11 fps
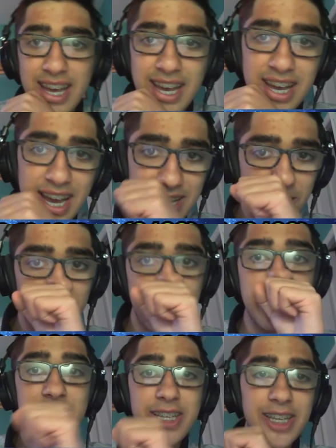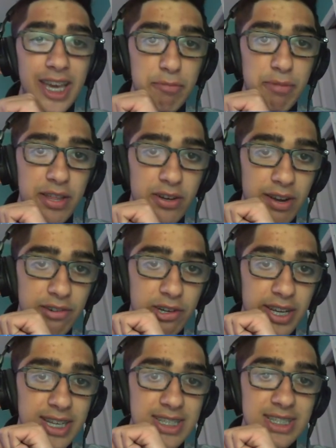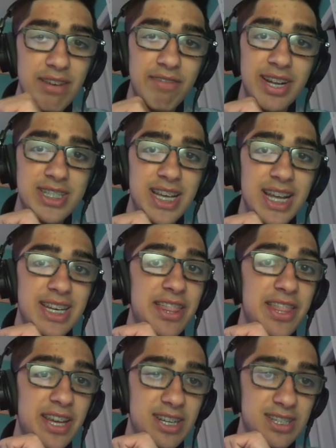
And now here in the game, I thought after king c7, I just had nothing.